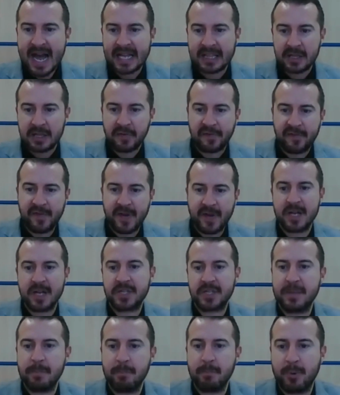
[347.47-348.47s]
And the
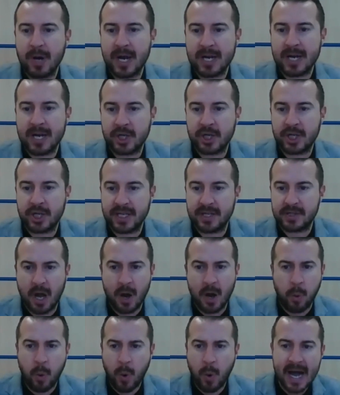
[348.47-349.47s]
first impression is
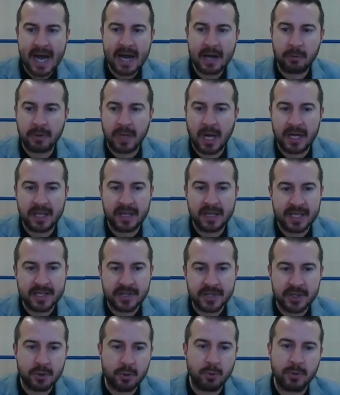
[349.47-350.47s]
like, wow, like
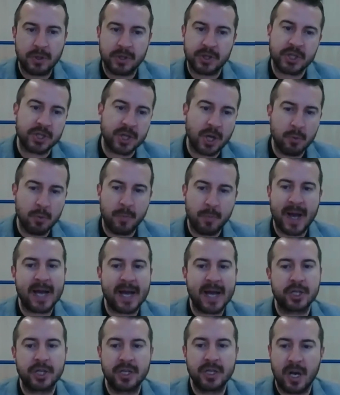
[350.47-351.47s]
this school is so
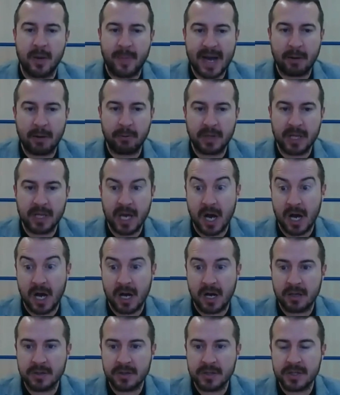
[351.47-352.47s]
passionate about the
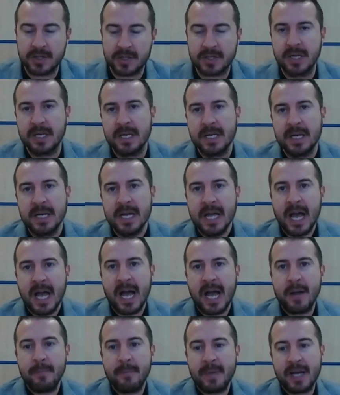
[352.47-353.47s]
arts.
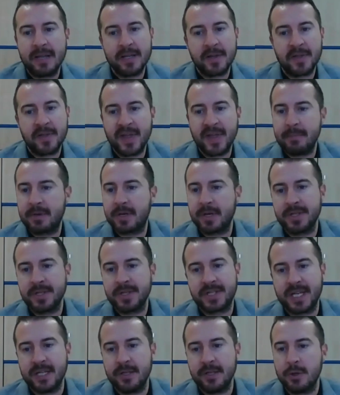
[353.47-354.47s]
And the theme
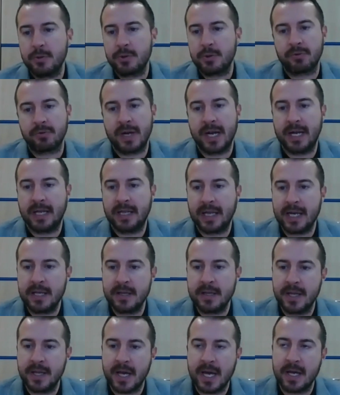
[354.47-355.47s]
continues
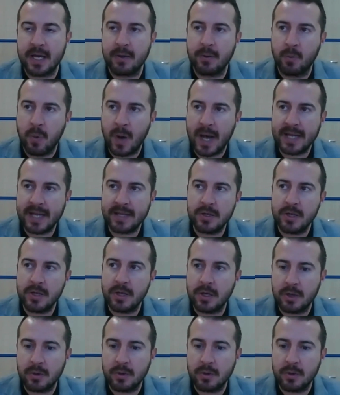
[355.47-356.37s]
really, that when